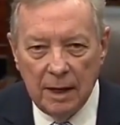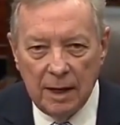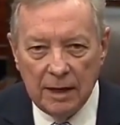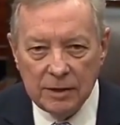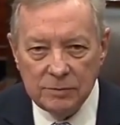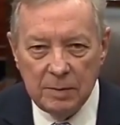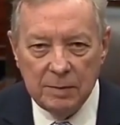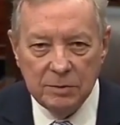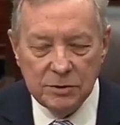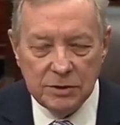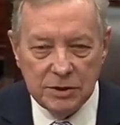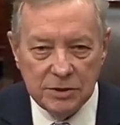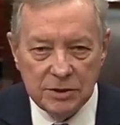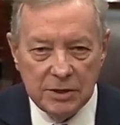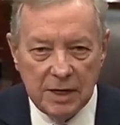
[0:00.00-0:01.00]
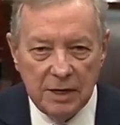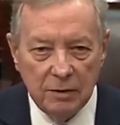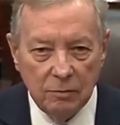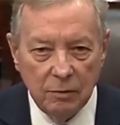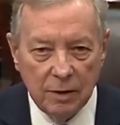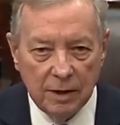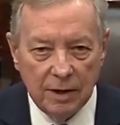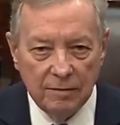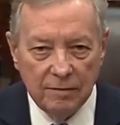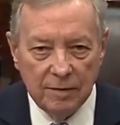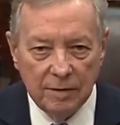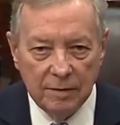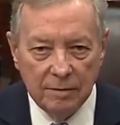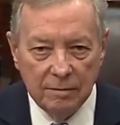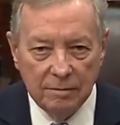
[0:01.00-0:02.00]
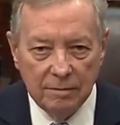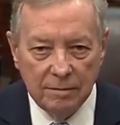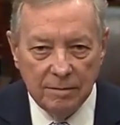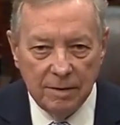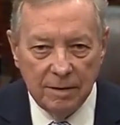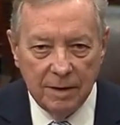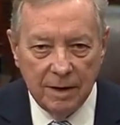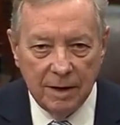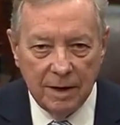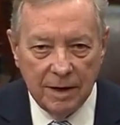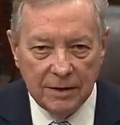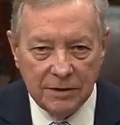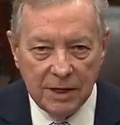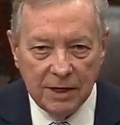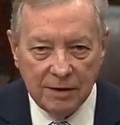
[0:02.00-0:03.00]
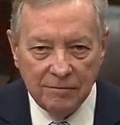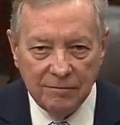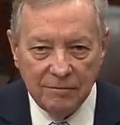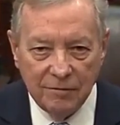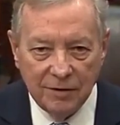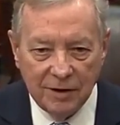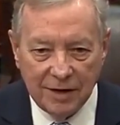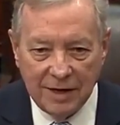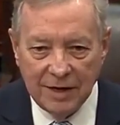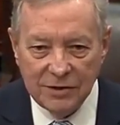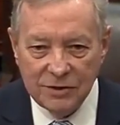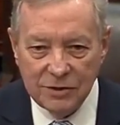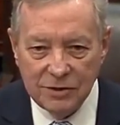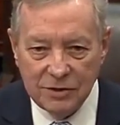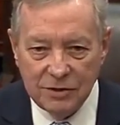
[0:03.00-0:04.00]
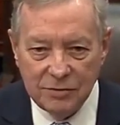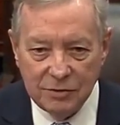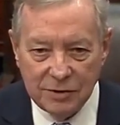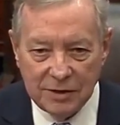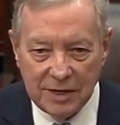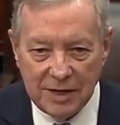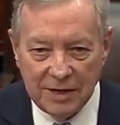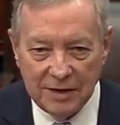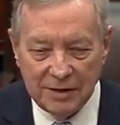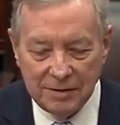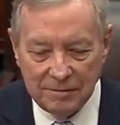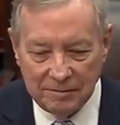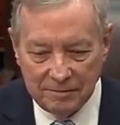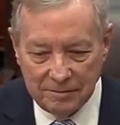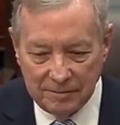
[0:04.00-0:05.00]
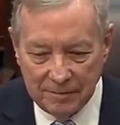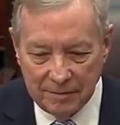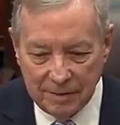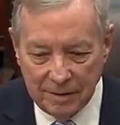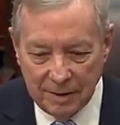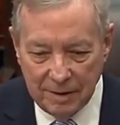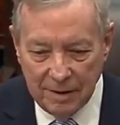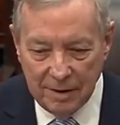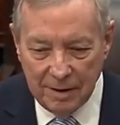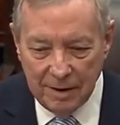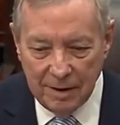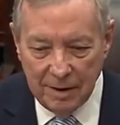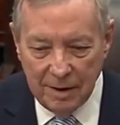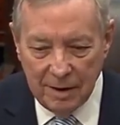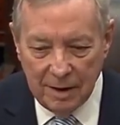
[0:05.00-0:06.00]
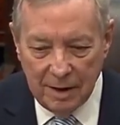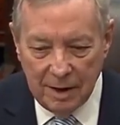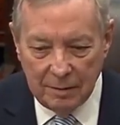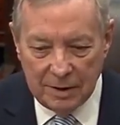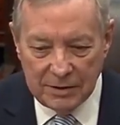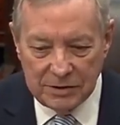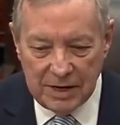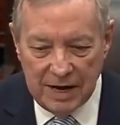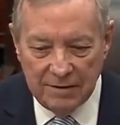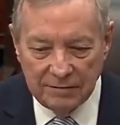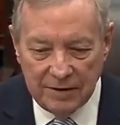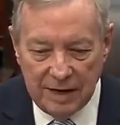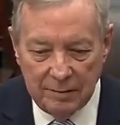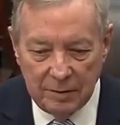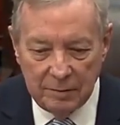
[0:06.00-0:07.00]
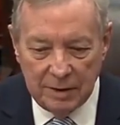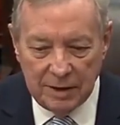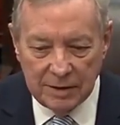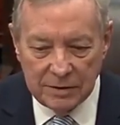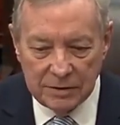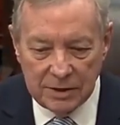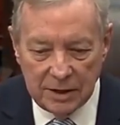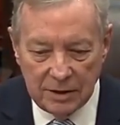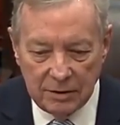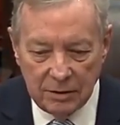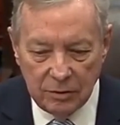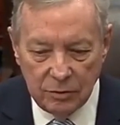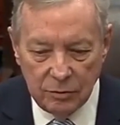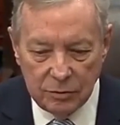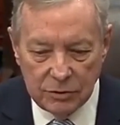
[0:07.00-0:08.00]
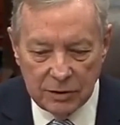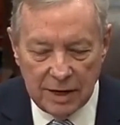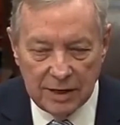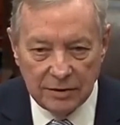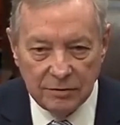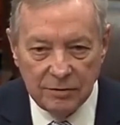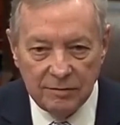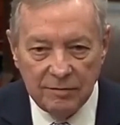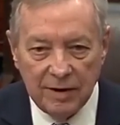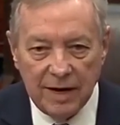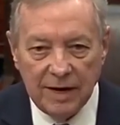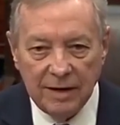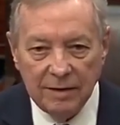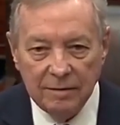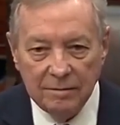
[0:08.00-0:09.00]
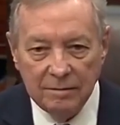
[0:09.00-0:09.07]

And as members of the Senate, were given a ticket for a guest to attend. And my staff came to me and said, Who would you like to invite?